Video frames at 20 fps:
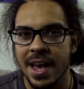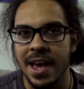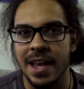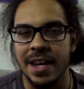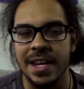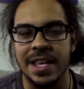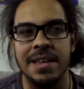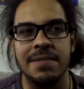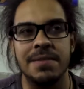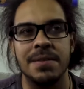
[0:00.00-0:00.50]

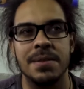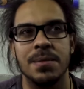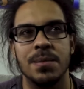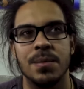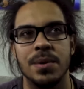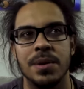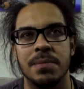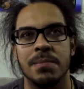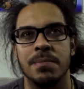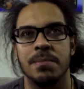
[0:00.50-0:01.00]
And
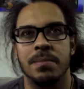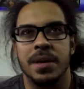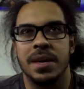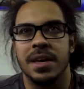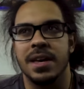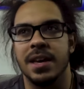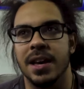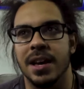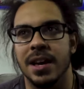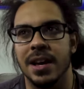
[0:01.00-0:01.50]
even with
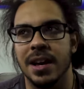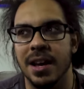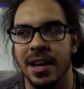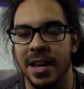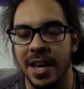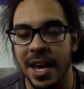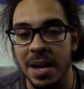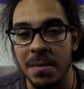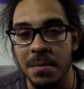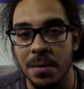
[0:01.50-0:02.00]
being a
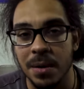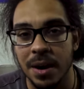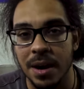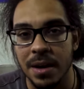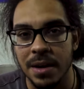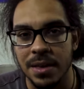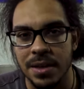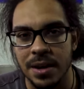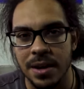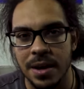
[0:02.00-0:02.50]
gamer,
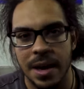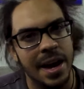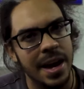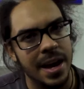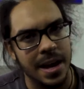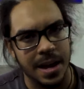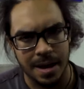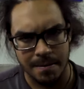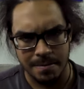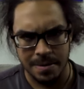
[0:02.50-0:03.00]
I thought,
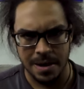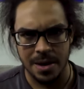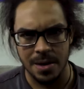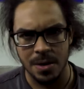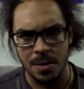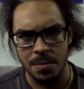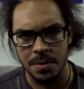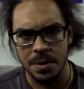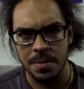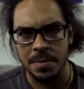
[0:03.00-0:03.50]
hey, I might
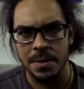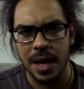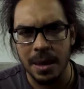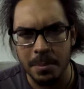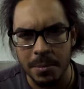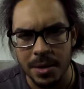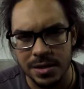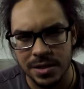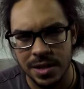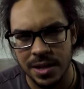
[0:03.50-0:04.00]
open up a
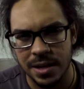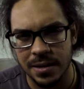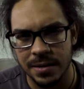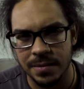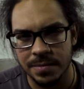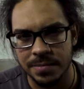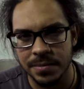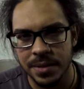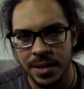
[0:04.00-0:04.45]
gaming channel.